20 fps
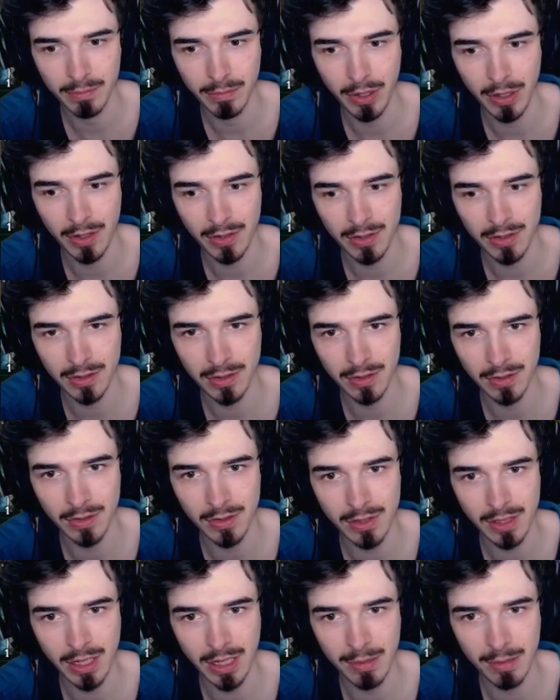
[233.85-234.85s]
PerkZ
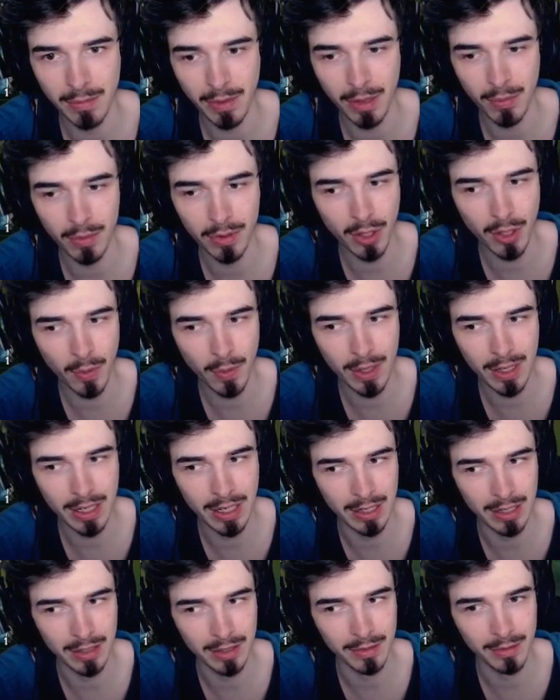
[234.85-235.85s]
looks like he might want to go in
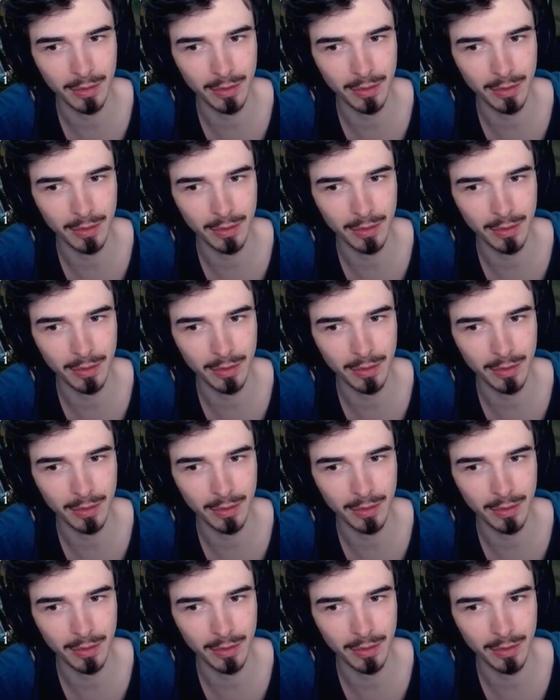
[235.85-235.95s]
here.